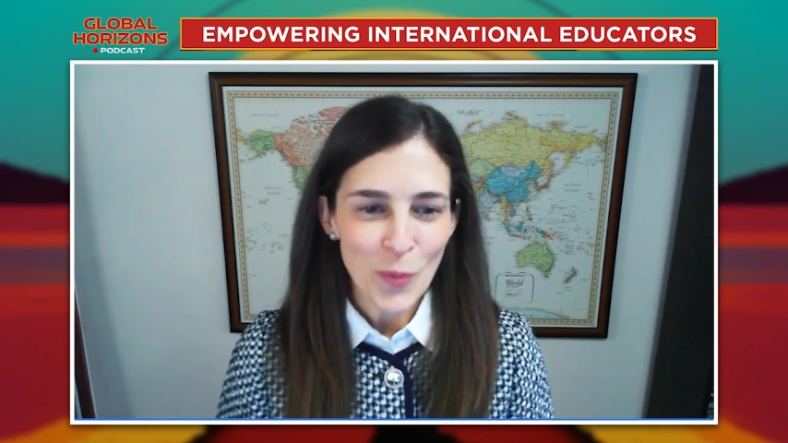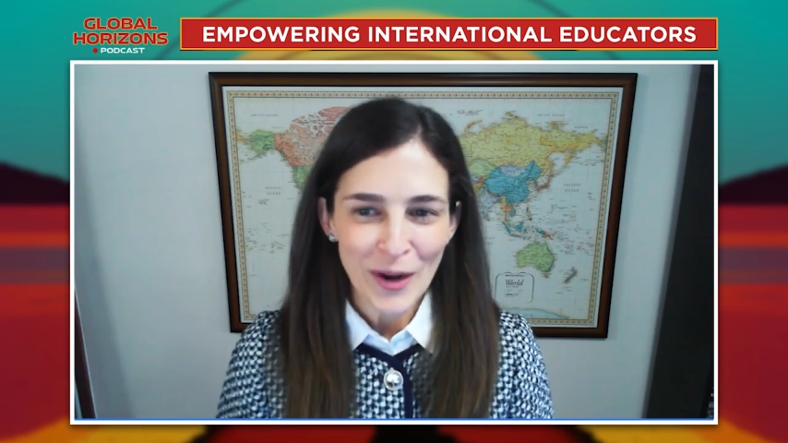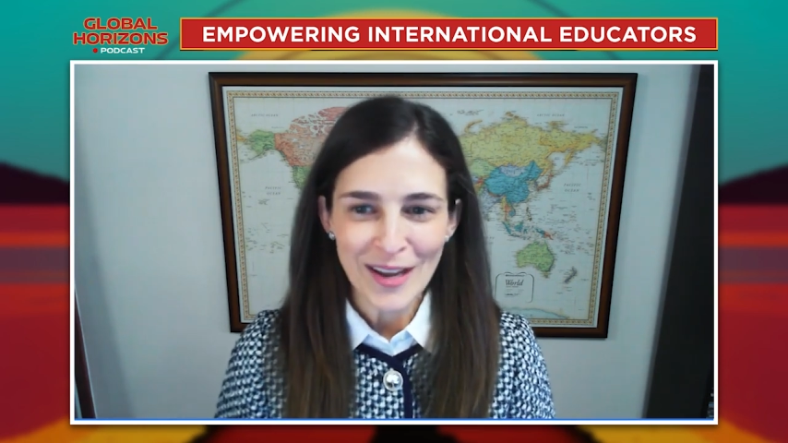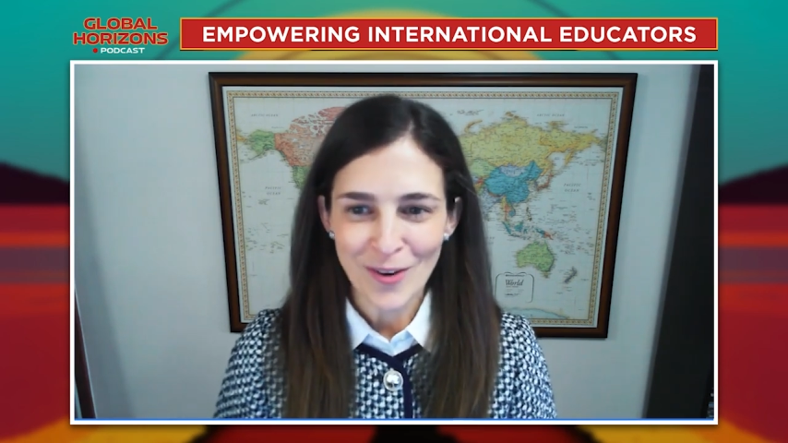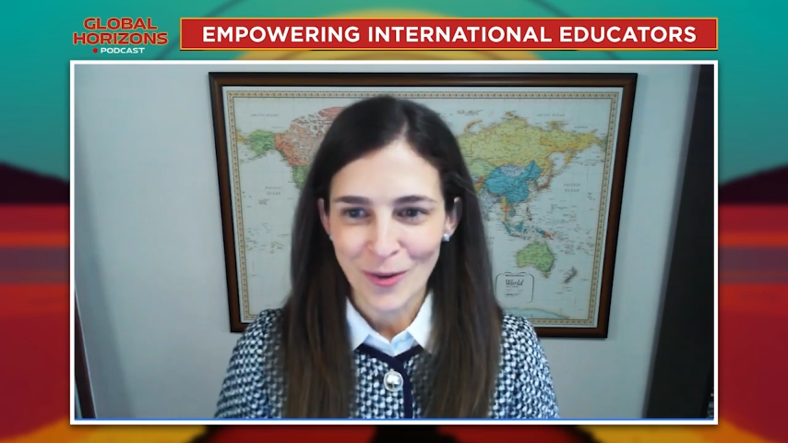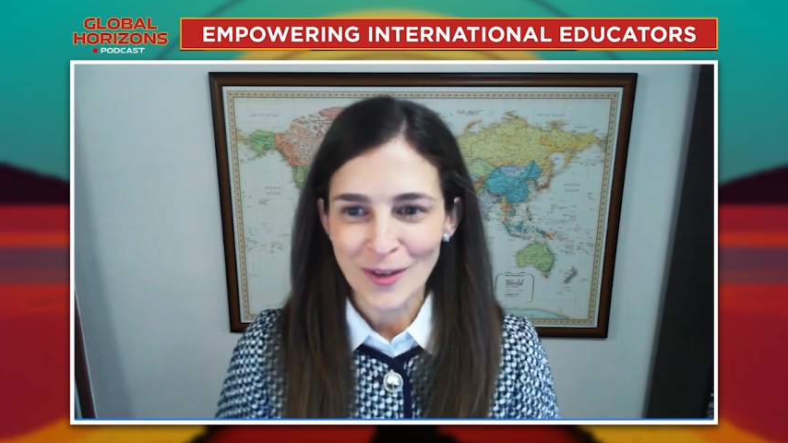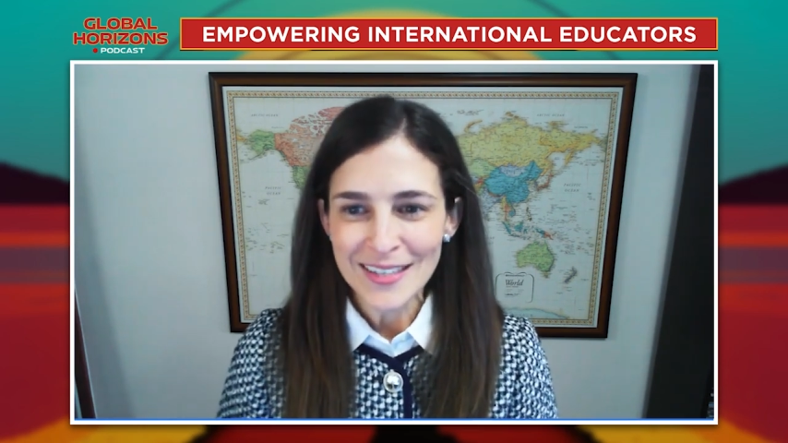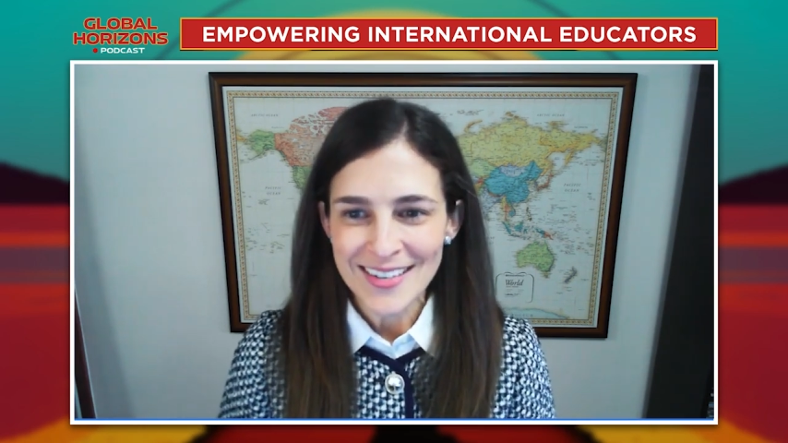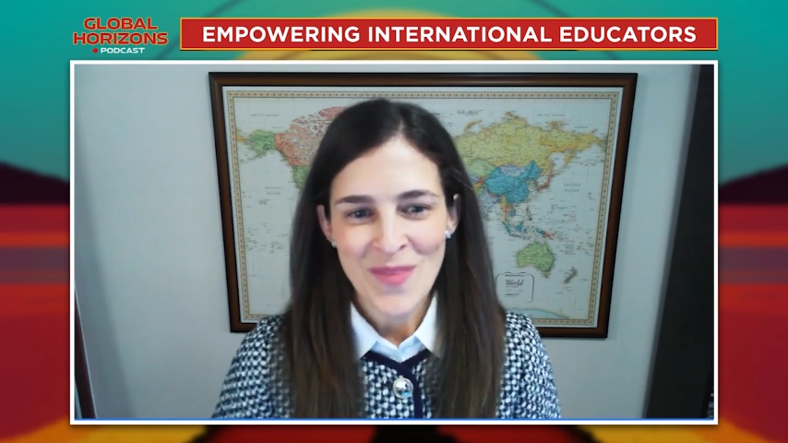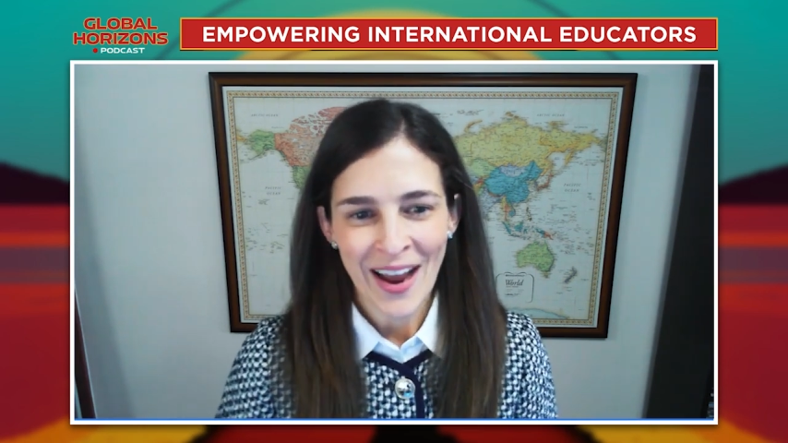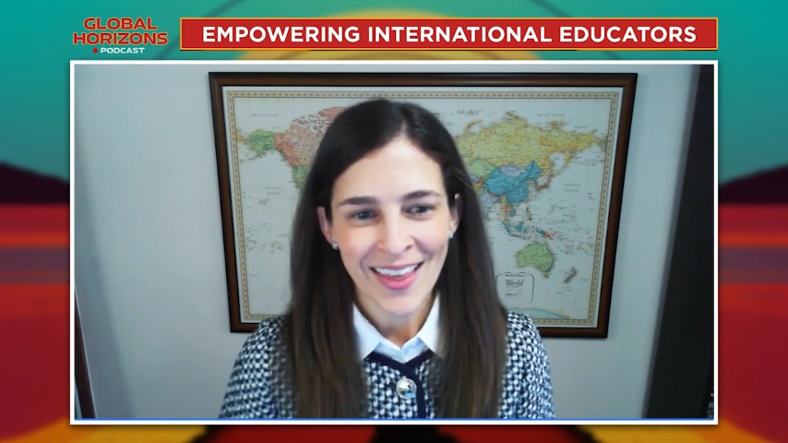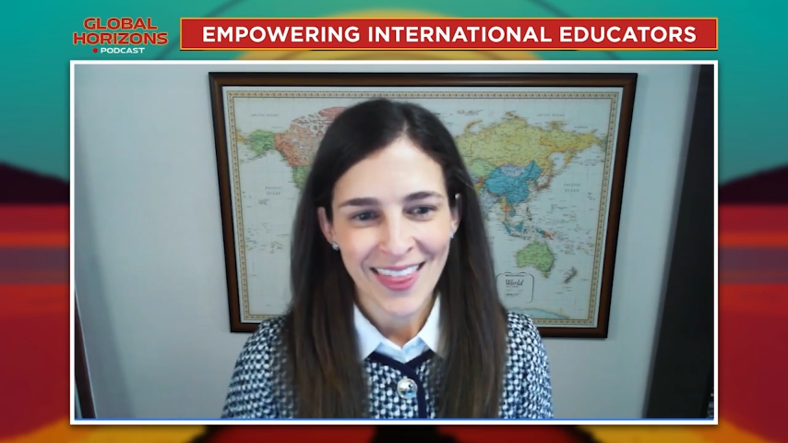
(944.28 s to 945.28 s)
pretty good
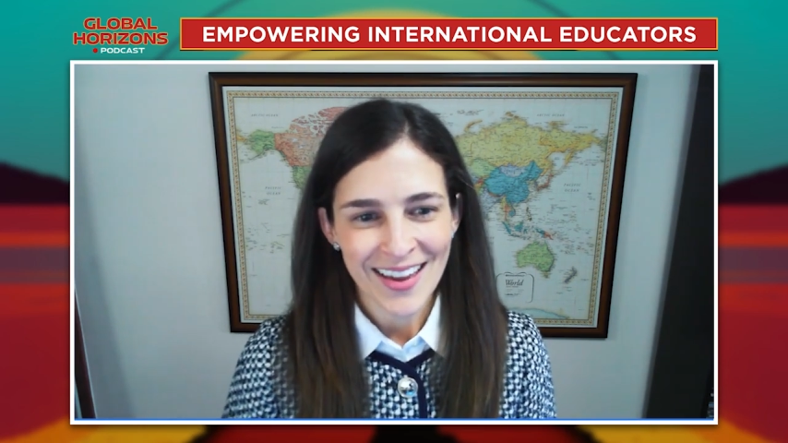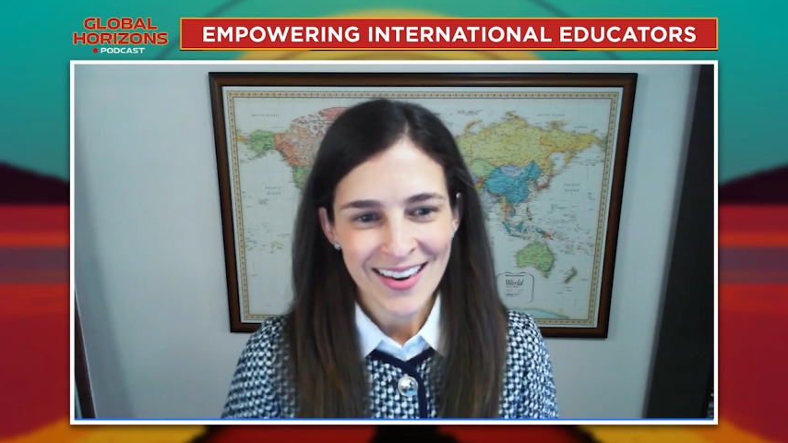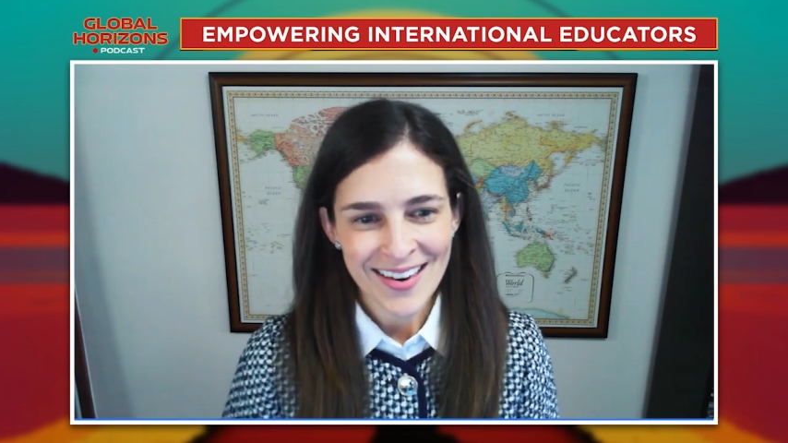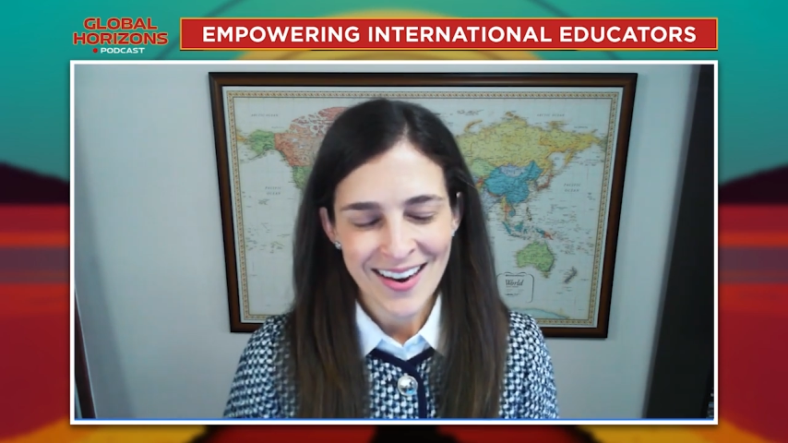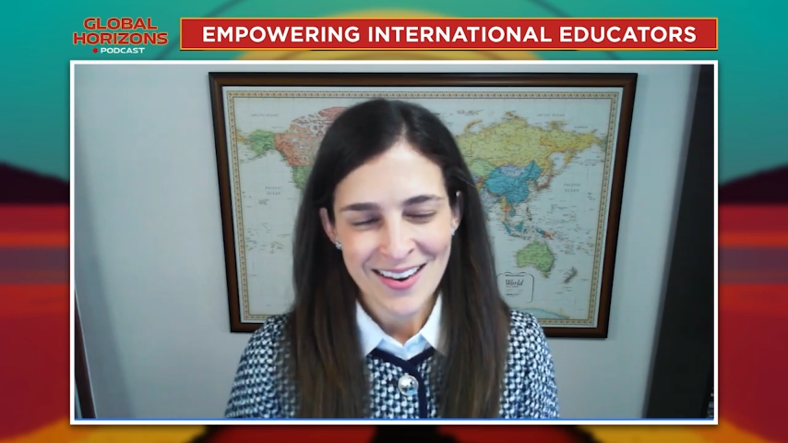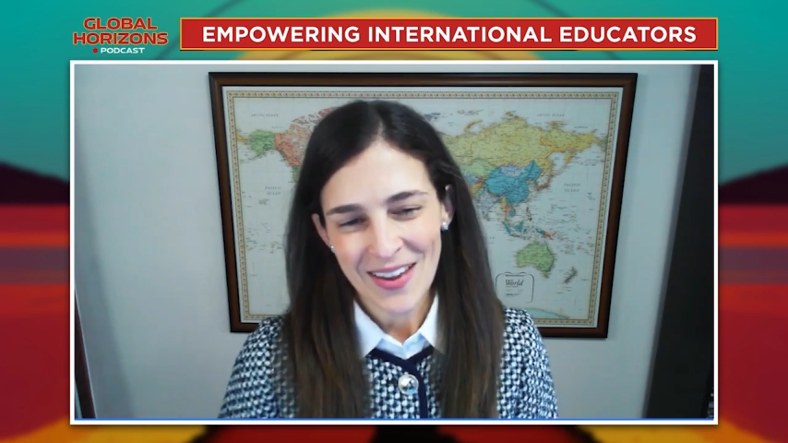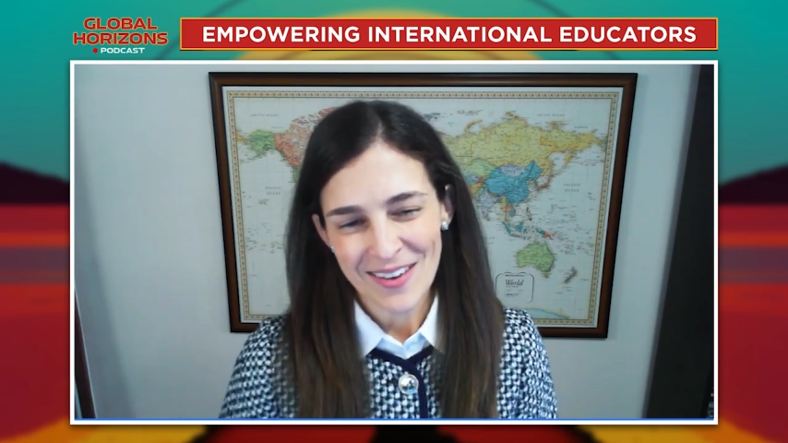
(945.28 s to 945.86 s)
back then.